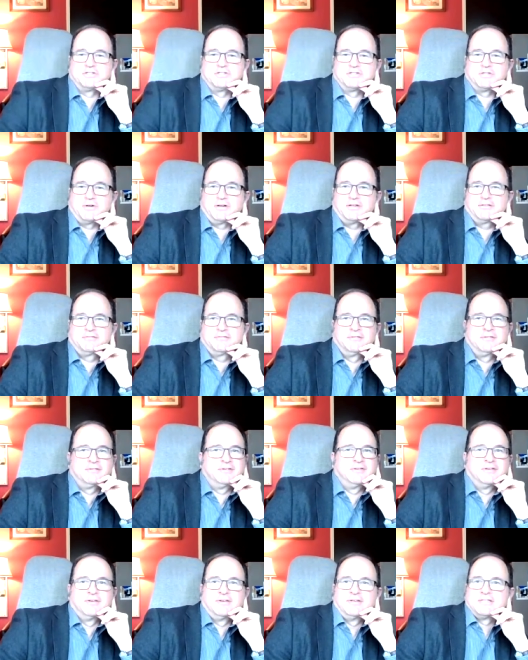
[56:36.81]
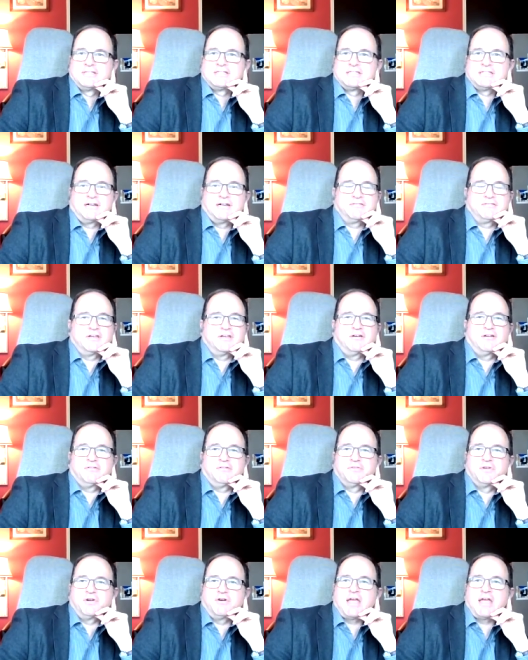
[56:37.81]
So I start there.
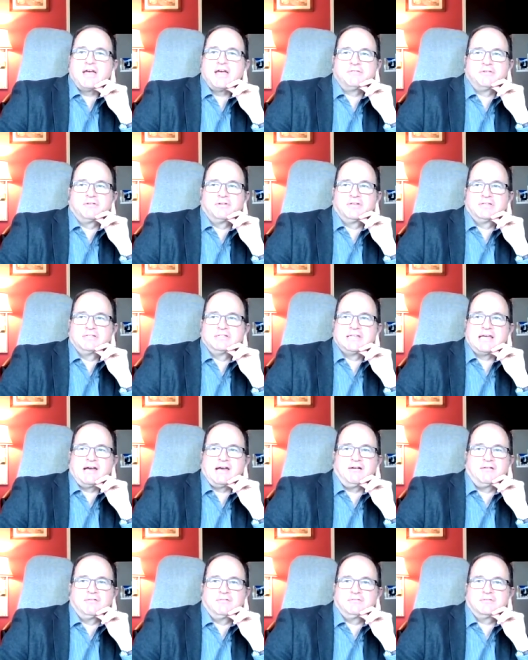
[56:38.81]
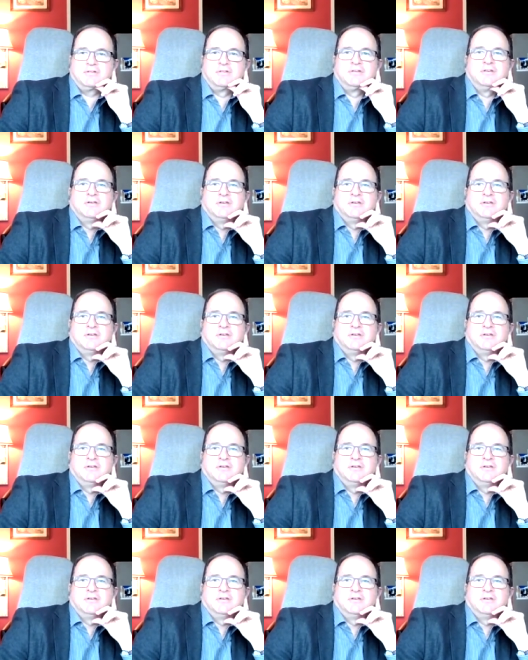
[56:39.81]
If you're ever in doubt,